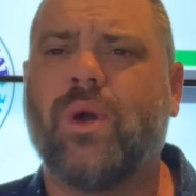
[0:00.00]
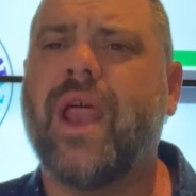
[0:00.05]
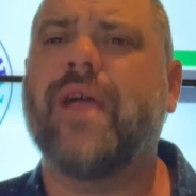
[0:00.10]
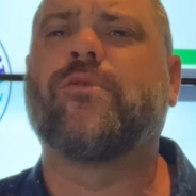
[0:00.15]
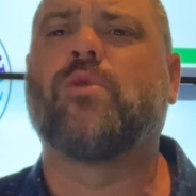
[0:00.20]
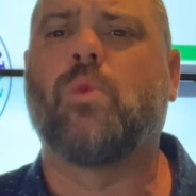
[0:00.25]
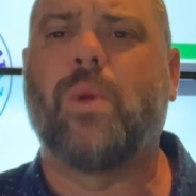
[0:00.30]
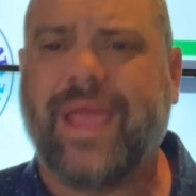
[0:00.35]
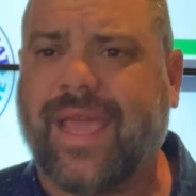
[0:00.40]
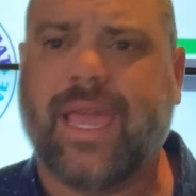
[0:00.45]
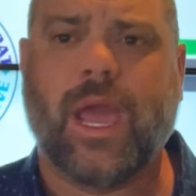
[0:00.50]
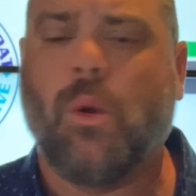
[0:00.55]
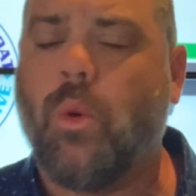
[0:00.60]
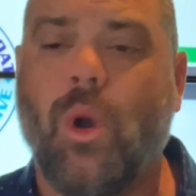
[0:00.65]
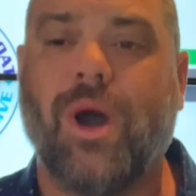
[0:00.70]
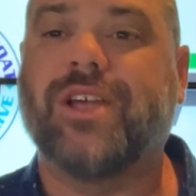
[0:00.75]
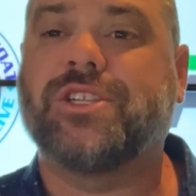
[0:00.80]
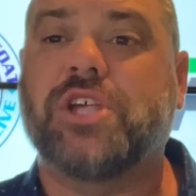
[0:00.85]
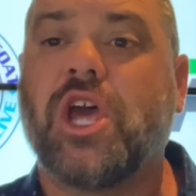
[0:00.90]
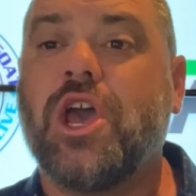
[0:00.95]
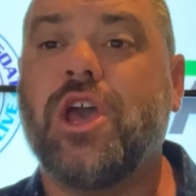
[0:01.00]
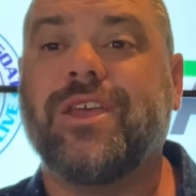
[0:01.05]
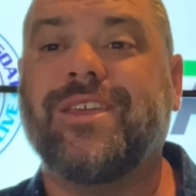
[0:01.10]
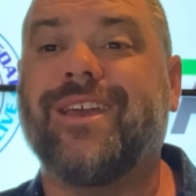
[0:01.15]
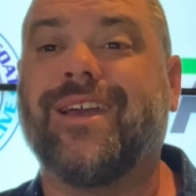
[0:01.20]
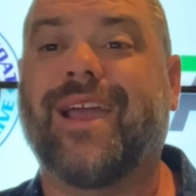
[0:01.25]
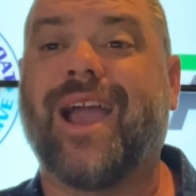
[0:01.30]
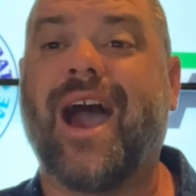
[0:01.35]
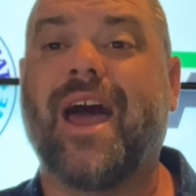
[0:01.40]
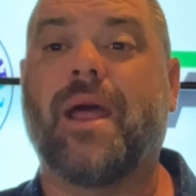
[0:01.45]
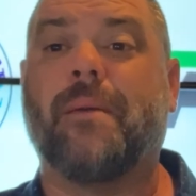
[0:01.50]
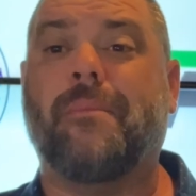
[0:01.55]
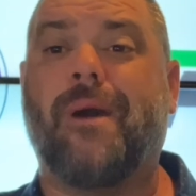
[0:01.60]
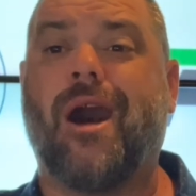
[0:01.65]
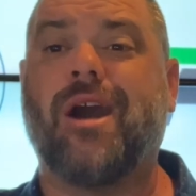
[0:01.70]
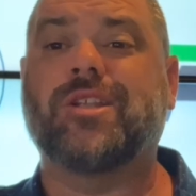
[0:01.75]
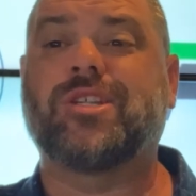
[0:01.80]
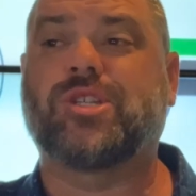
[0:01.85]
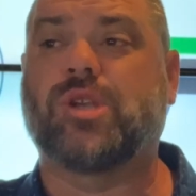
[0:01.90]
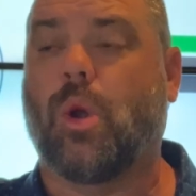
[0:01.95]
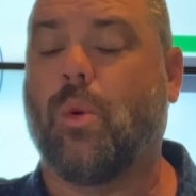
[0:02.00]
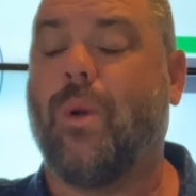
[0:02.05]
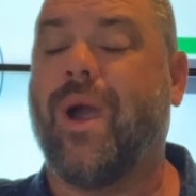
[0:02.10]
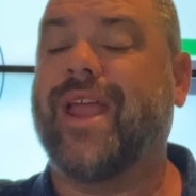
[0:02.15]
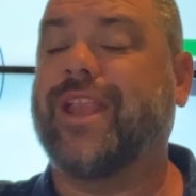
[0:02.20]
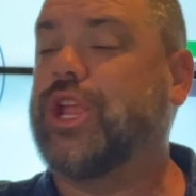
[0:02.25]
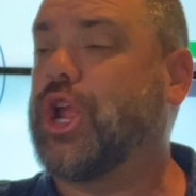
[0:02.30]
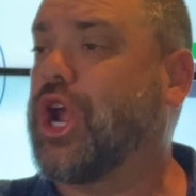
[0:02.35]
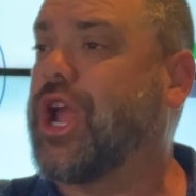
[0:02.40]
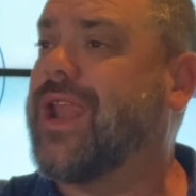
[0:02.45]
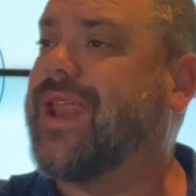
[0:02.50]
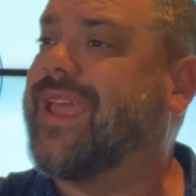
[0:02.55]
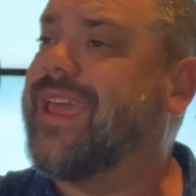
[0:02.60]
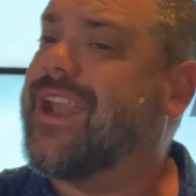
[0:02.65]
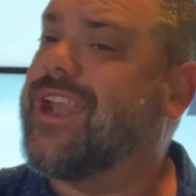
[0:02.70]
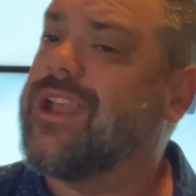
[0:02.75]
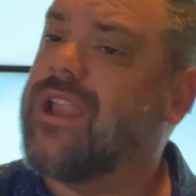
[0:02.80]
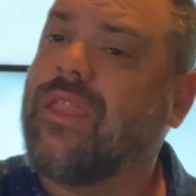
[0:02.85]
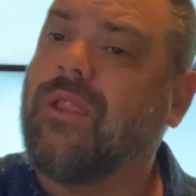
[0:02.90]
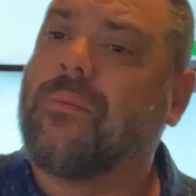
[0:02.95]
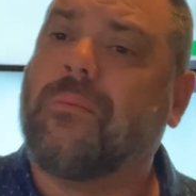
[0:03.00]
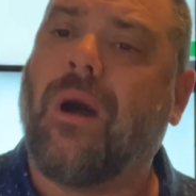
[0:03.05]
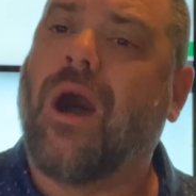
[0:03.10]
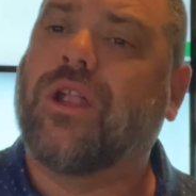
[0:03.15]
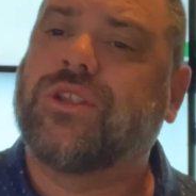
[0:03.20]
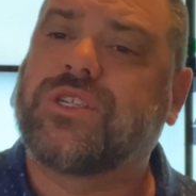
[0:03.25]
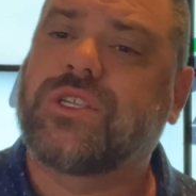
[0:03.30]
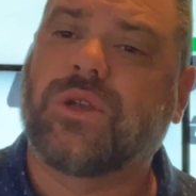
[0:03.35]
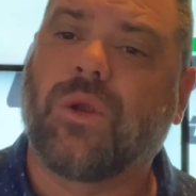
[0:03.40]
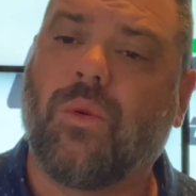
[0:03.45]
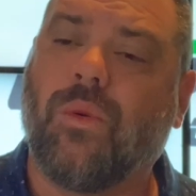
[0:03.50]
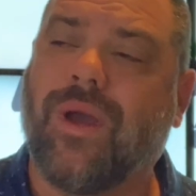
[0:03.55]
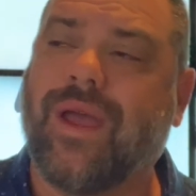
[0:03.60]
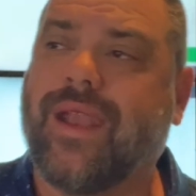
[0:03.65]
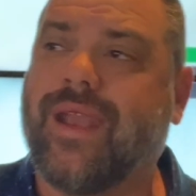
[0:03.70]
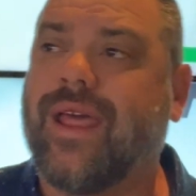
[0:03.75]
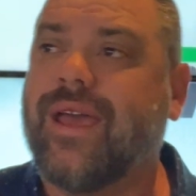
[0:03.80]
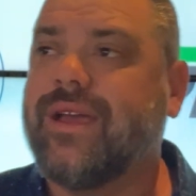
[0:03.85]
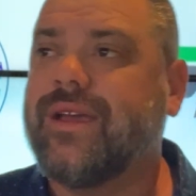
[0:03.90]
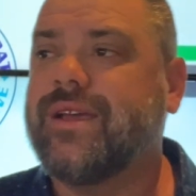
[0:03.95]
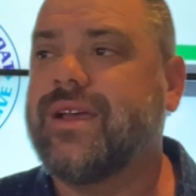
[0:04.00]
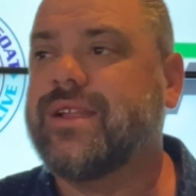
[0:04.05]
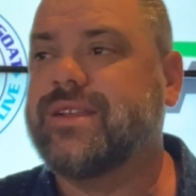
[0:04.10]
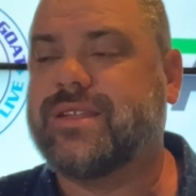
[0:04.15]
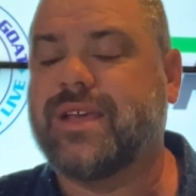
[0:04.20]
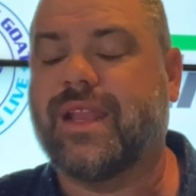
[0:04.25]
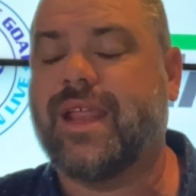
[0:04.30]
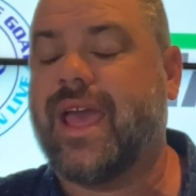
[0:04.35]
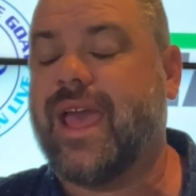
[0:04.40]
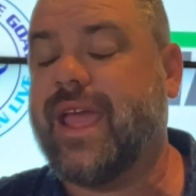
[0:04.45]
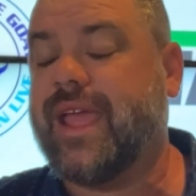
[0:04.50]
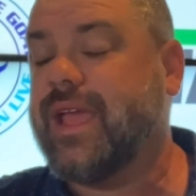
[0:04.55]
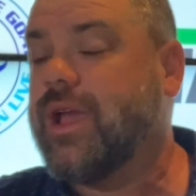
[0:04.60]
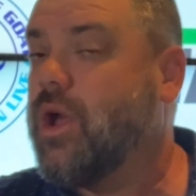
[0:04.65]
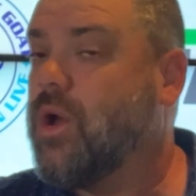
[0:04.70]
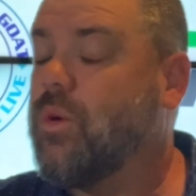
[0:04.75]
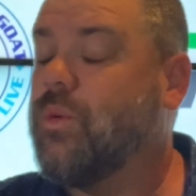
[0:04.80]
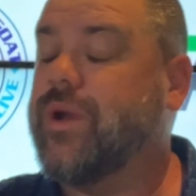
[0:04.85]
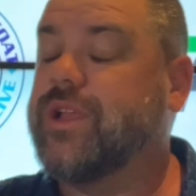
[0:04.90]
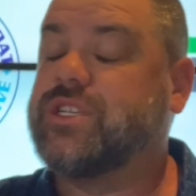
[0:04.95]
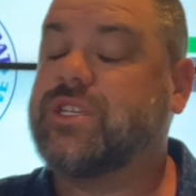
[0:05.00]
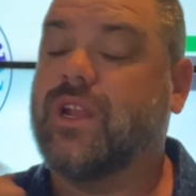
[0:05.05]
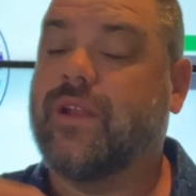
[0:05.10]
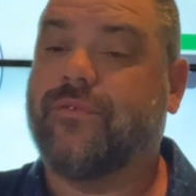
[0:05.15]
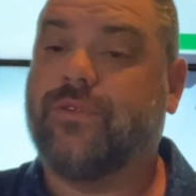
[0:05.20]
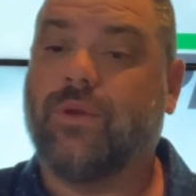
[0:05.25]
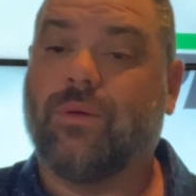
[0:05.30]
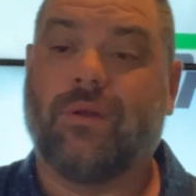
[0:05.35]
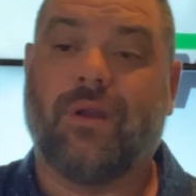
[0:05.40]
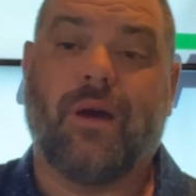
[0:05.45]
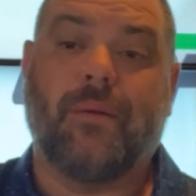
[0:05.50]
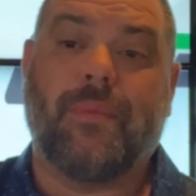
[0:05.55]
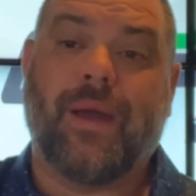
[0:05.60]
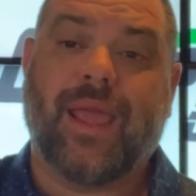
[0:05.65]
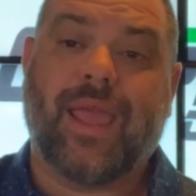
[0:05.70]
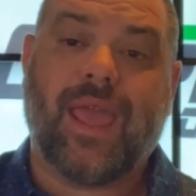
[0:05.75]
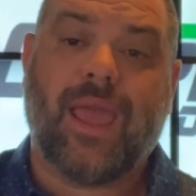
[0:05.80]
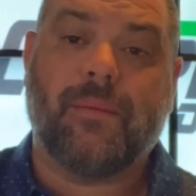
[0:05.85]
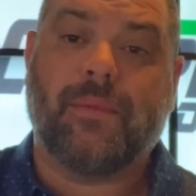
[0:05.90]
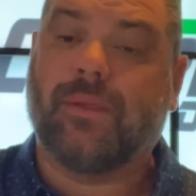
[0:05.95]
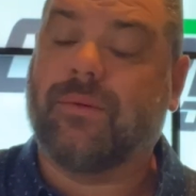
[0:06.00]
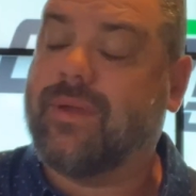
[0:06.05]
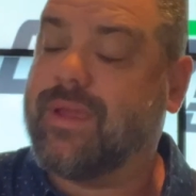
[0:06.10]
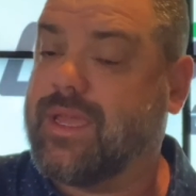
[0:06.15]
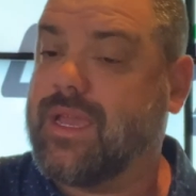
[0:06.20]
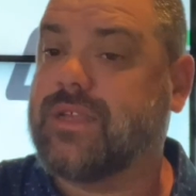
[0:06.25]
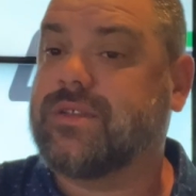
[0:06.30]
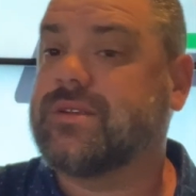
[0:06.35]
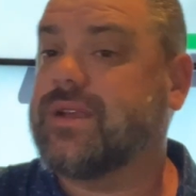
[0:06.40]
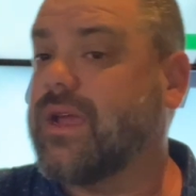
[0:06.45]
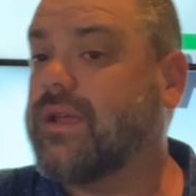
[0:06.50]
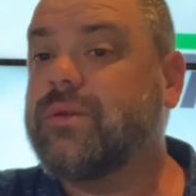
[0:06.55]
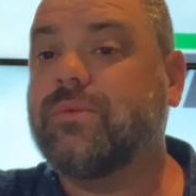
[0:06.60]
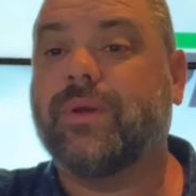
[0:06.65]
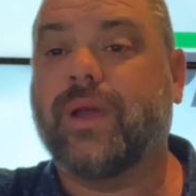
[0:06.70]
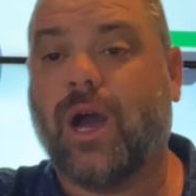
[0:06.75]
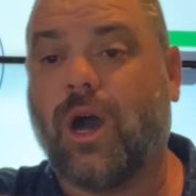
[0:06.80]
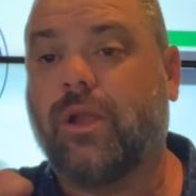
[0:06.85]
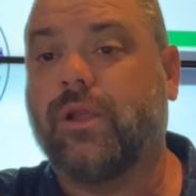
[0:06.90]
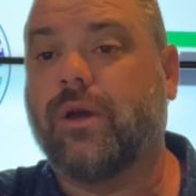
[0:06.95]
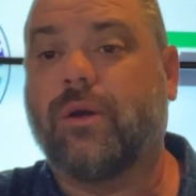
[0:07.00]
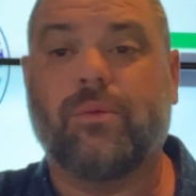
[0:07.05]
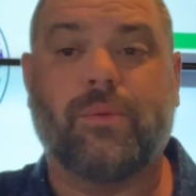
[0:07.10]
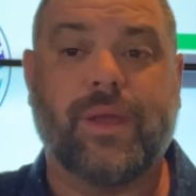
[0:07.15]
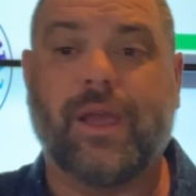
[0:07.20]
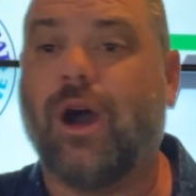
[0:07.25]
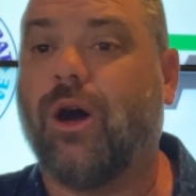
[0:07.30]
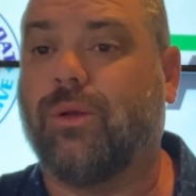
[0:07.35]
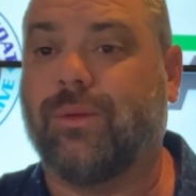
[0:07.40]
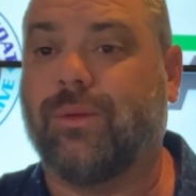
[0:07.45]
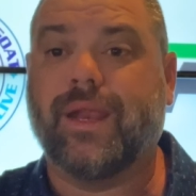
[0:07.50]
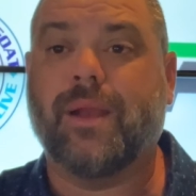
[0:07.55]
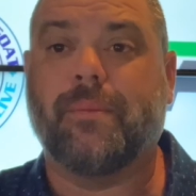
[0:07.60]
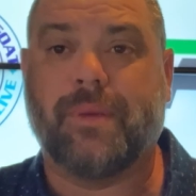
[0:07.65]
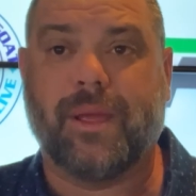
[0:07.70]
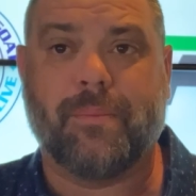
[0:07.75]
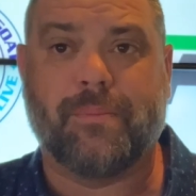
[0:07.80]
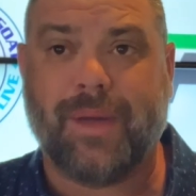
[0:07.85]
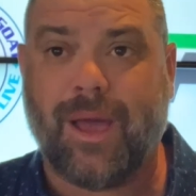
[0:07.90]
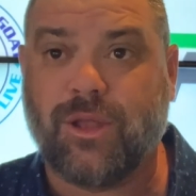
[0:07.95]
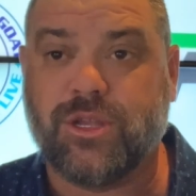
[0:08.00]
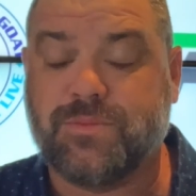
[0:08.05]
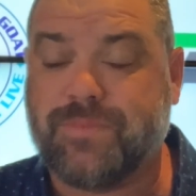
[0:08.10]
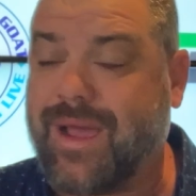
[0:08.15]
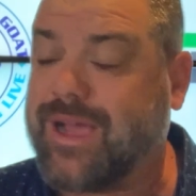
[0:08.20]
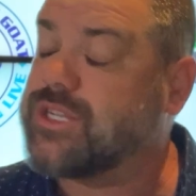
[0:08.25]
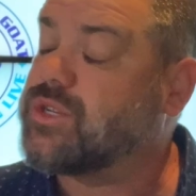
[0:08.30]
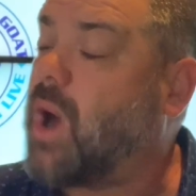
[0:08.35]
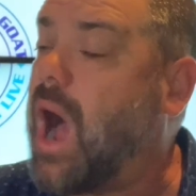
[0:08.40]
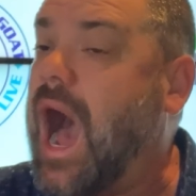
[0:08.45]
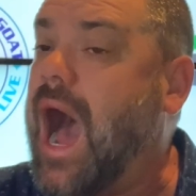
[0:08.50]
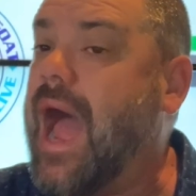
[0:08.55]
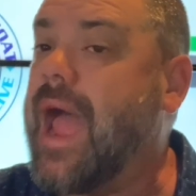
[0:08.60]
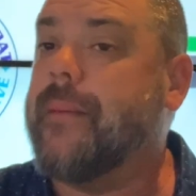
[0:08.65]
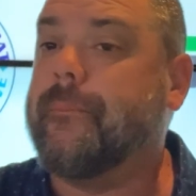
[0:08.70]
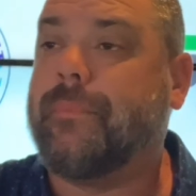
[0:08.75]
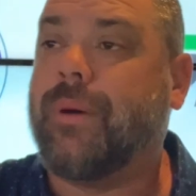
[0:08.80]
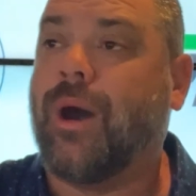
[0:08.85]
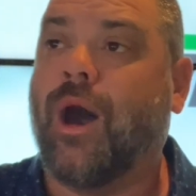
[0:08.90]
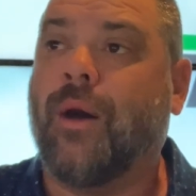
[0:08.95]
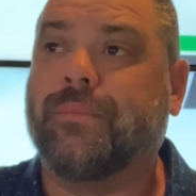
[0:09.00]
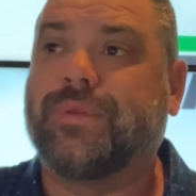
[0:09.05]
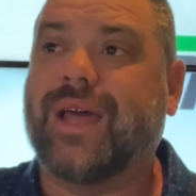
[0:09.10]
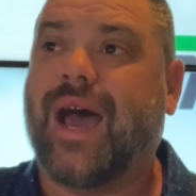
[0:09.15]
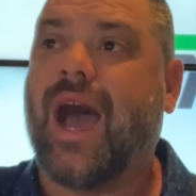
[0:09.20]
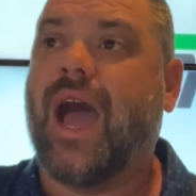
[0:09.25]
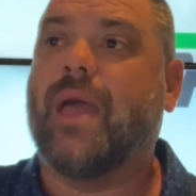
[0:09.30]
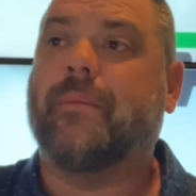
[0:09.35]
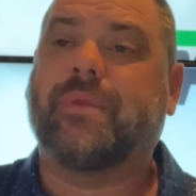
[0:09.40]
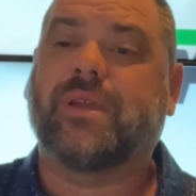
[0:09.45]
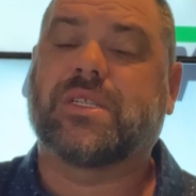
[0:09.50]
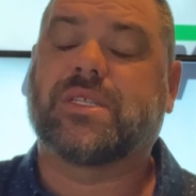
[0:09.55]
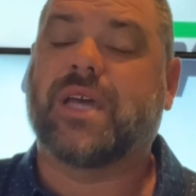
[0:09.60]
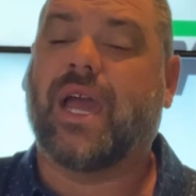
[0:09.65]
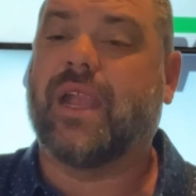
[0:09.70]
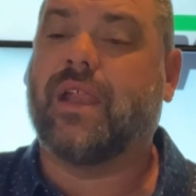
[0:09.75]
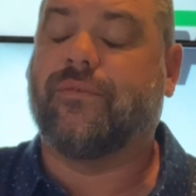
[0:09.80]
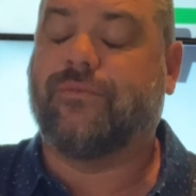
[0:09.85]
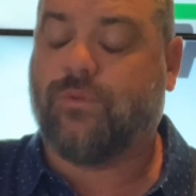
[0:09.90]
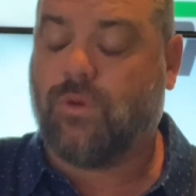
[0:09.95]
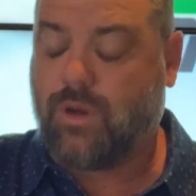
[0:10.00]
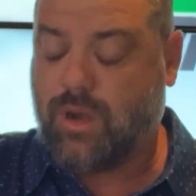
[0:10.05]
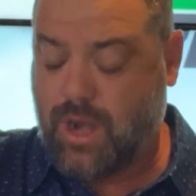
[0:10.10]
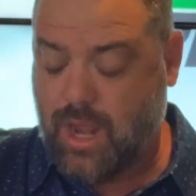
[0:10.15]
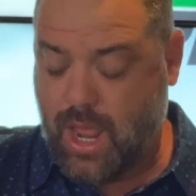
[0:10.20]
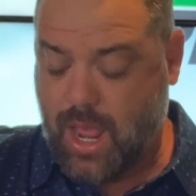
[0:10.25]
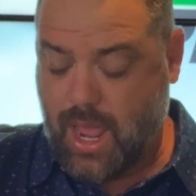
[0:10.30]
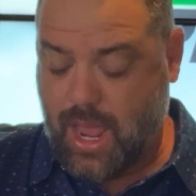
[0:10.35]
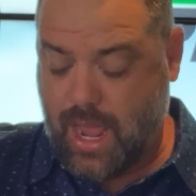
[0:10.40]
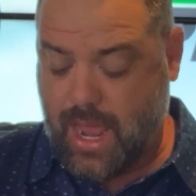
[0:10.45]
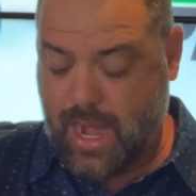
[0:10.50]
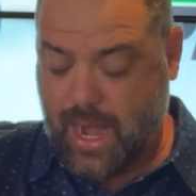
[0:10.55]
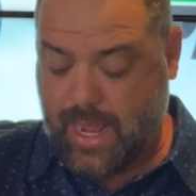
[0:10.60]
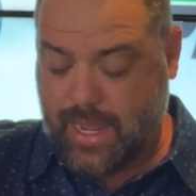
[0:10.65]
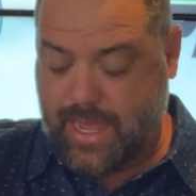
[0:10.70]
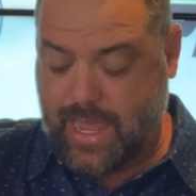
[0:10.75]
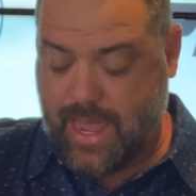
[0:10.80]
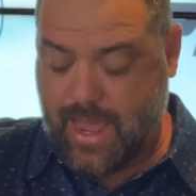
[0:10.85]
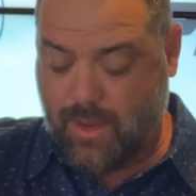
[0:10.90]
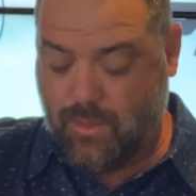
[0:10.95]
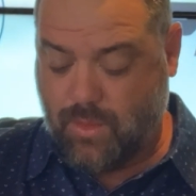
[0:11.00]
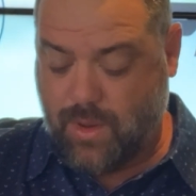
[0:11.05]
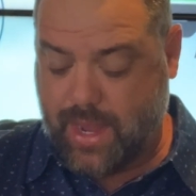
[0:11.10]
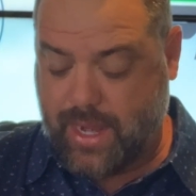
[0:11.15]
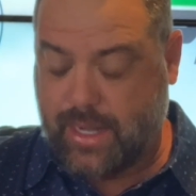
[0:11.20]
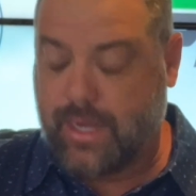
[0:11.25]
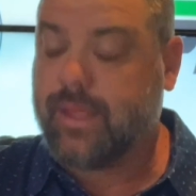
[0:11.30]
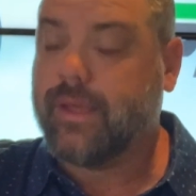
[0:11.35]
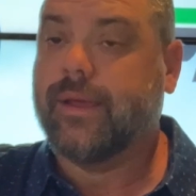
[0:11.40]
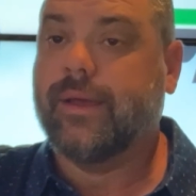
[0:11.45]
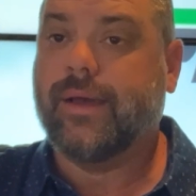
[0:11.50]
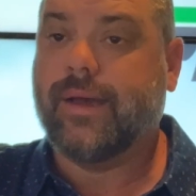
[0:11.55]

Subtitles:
week it was, you got a monster win. You're going to get another monster win today, and if you were on my game of the week yesterday, we all know we all big bounce back. So I am pumped, I'm excited for it, and I can't wait.